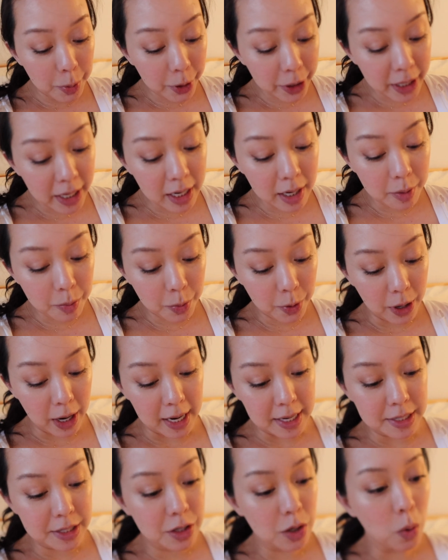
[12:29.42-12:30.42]
pretty
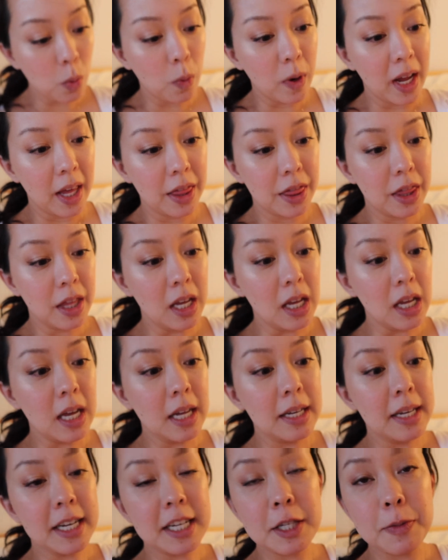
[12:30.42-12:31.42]
impressed with
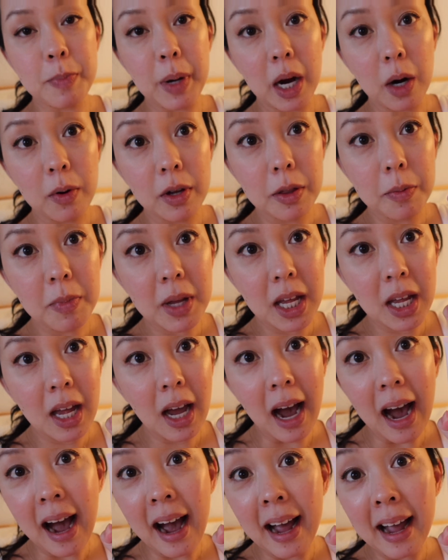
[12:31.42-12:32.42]
the NYX Bare With
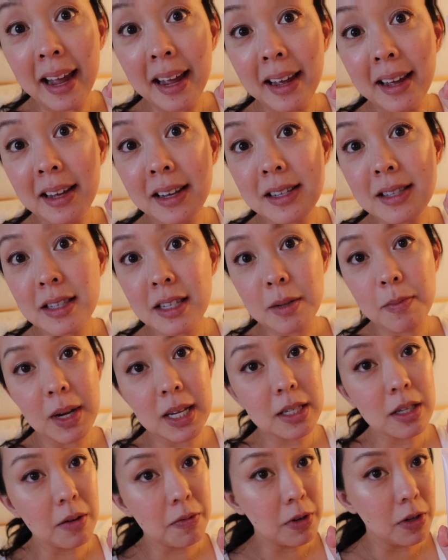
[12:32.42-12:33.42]
Me. I could see
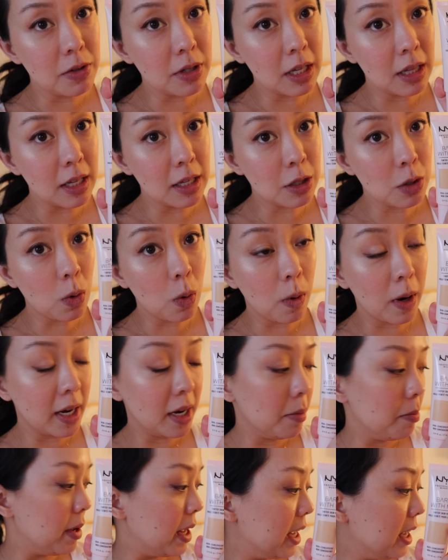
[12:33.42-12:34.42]
myself using this
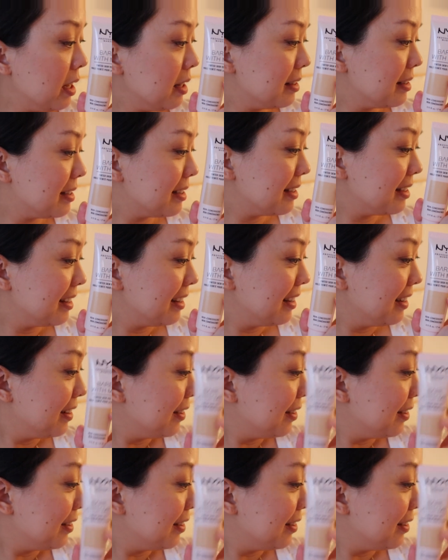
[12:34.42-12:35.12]
quite a bit.